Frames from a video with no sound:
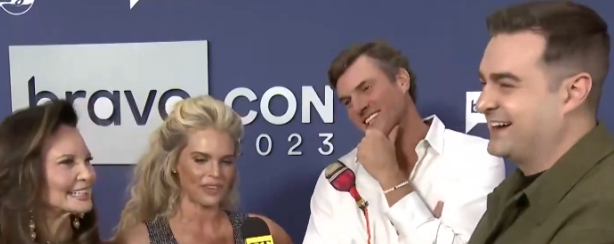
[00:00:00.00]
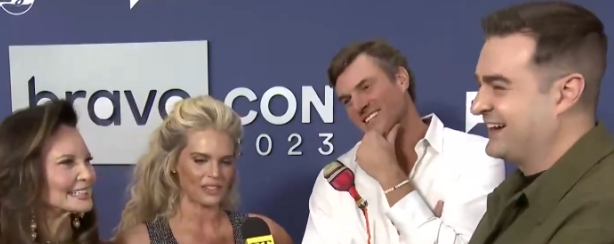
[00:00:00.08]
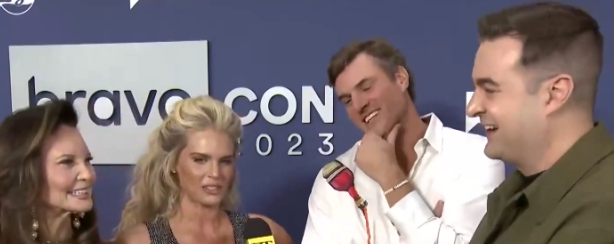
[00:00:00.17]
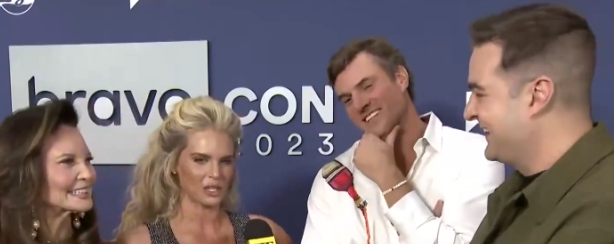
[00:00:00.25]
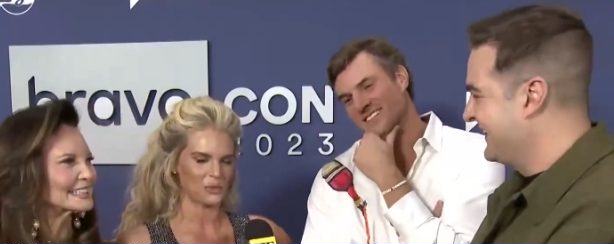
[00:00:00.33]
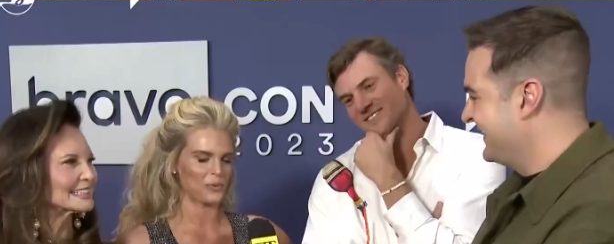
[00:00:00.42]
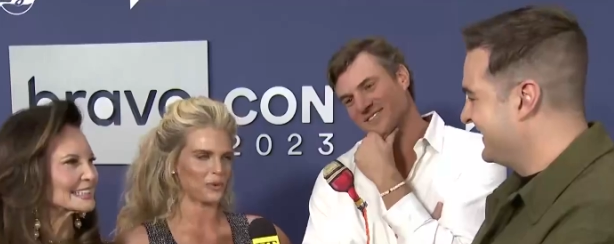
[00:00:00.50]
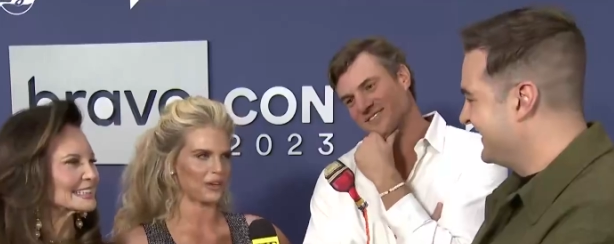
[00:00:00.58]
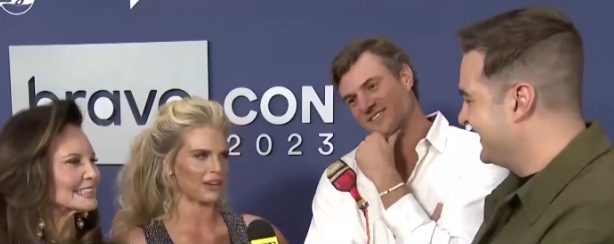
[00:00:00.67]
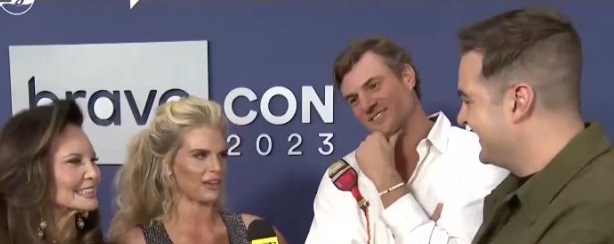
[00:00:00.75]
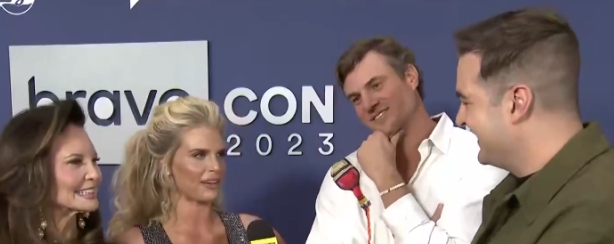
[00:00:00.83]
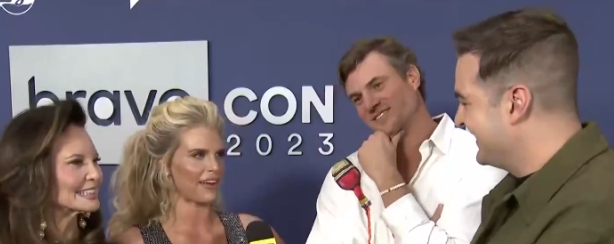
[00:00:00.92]
Speaker 1: it's going to be
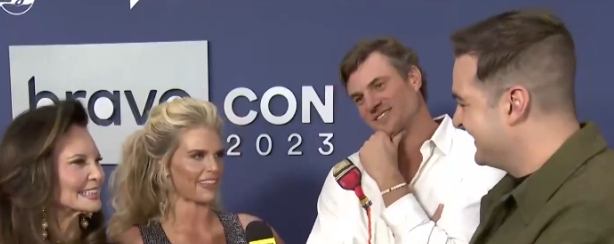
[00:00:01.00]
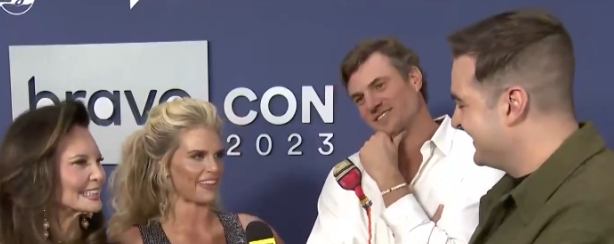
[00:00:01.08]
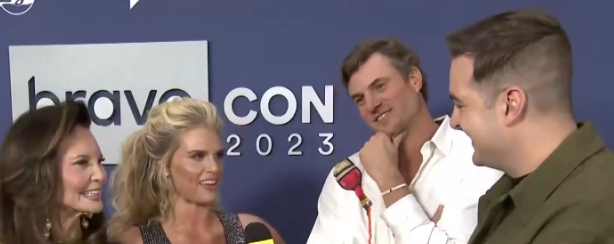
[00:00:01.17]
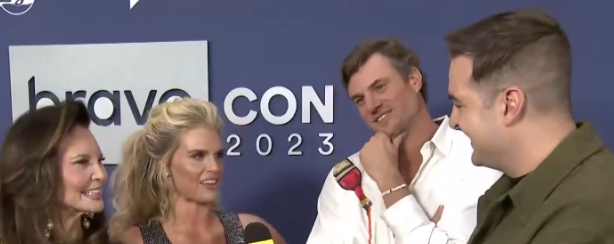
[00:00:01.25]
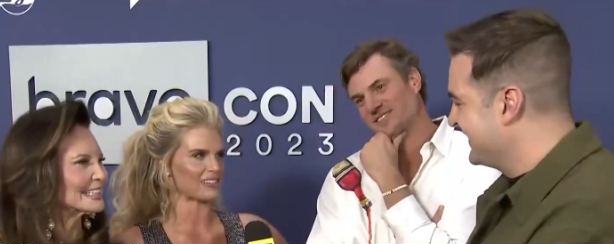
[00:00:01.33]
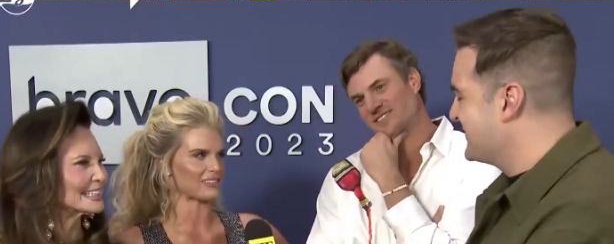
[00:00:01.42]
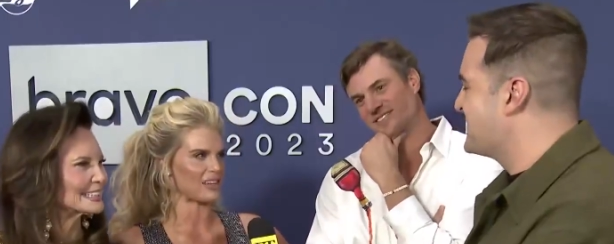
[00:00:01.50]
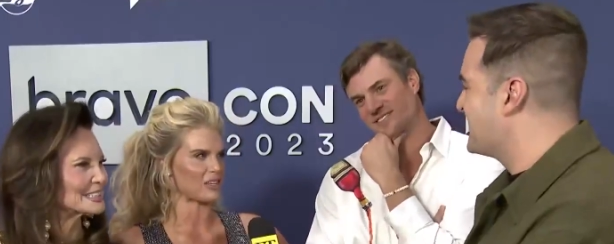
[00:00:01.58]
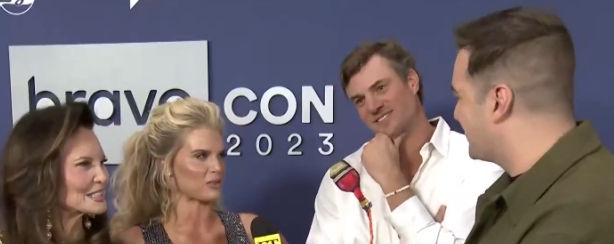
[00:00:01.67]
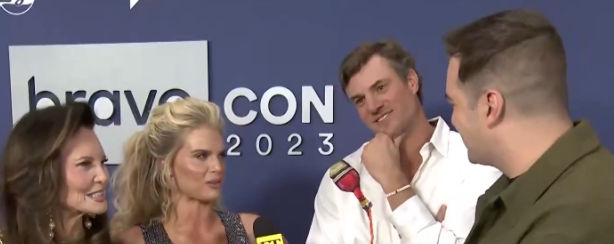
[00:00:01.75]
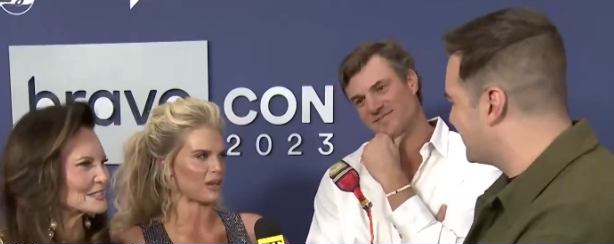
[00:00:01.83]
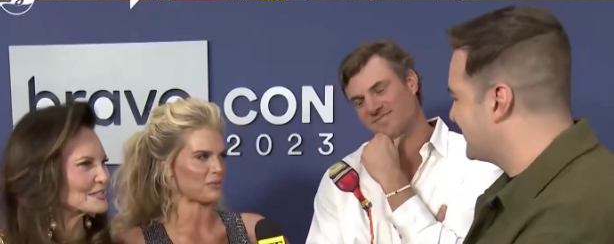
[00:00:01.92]
pretty good, I think.
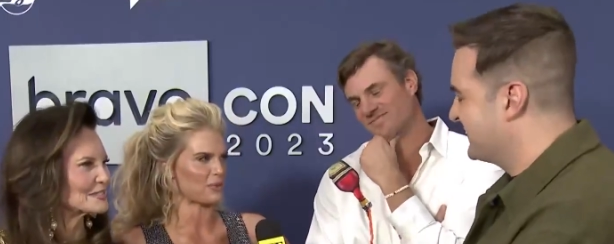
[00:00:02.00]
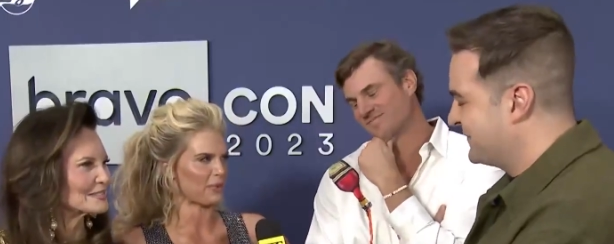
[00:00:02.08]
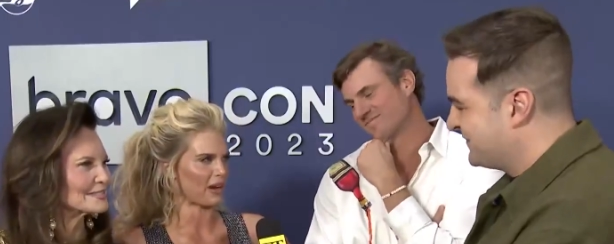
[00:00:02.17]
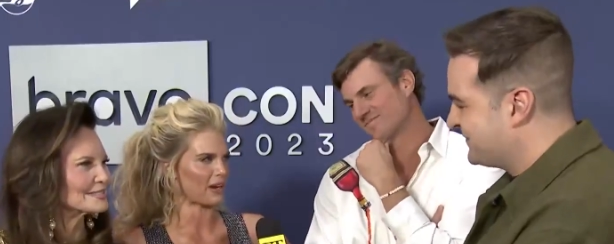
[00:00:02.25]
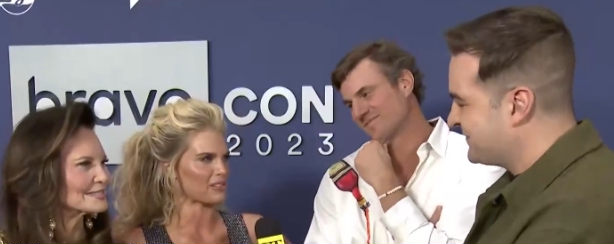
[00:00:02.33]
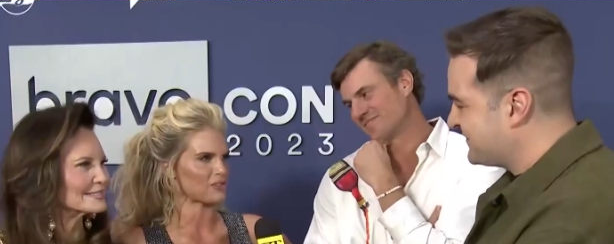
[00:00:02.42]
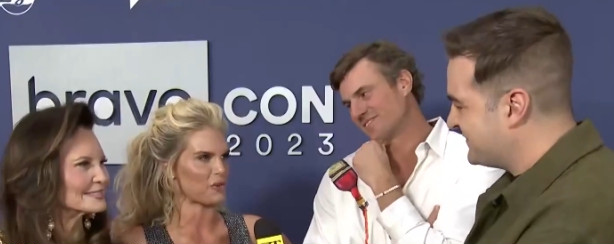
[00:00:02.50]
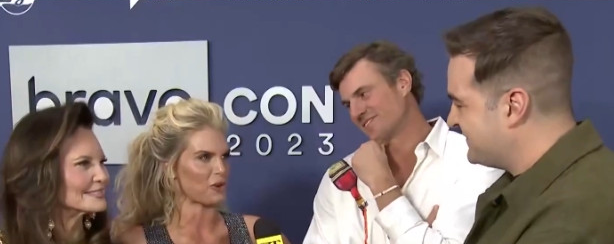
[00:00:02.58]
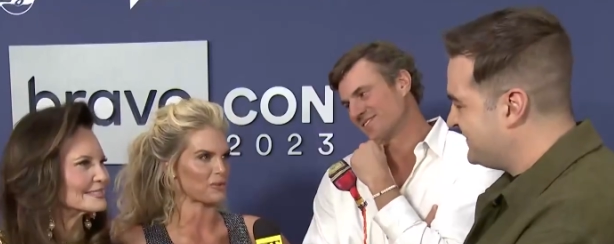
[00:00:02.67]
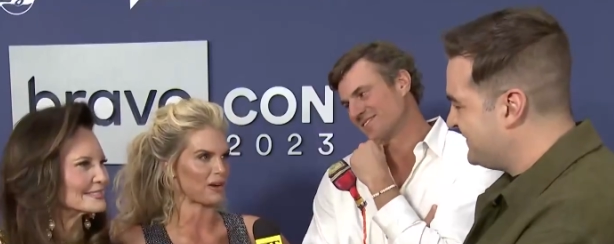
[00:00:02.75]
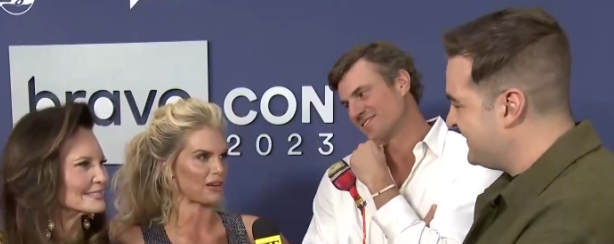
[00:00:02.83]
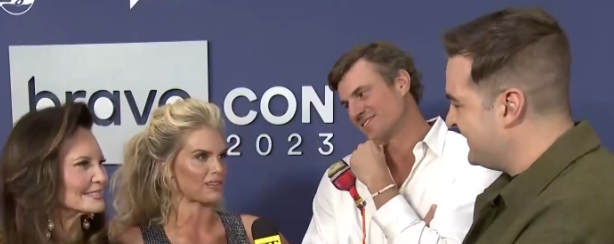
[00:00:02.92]
And I'm embarrassed for
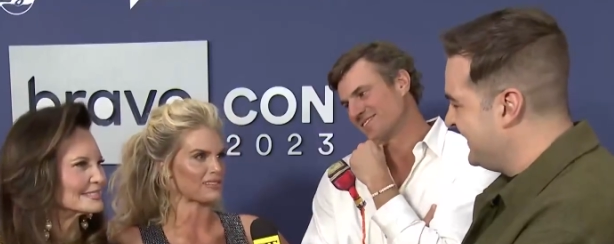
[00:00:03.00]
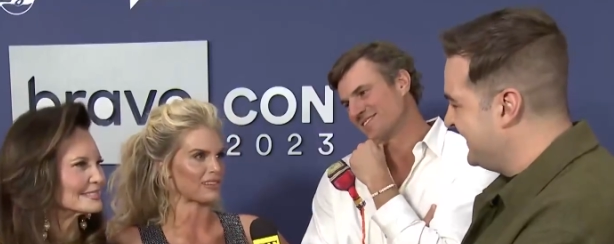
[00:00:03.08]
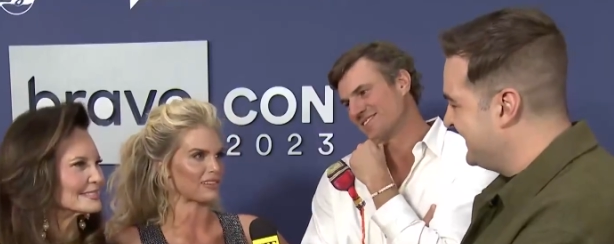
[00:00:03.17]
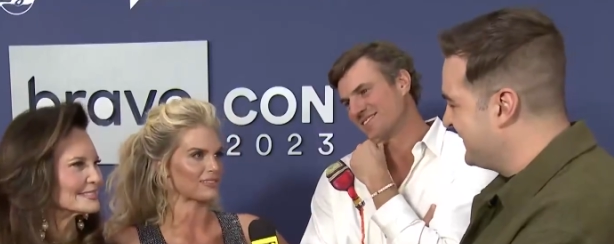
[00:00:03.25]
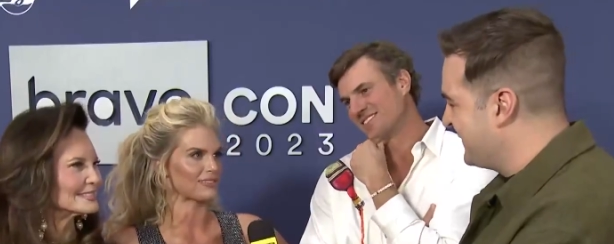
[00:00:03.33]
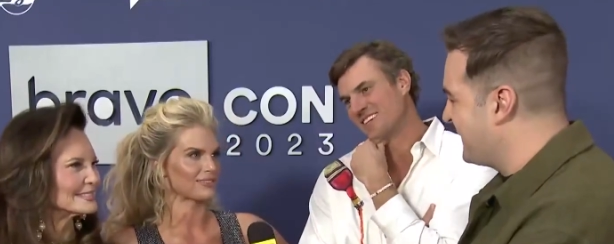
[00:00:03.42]
him, honestly.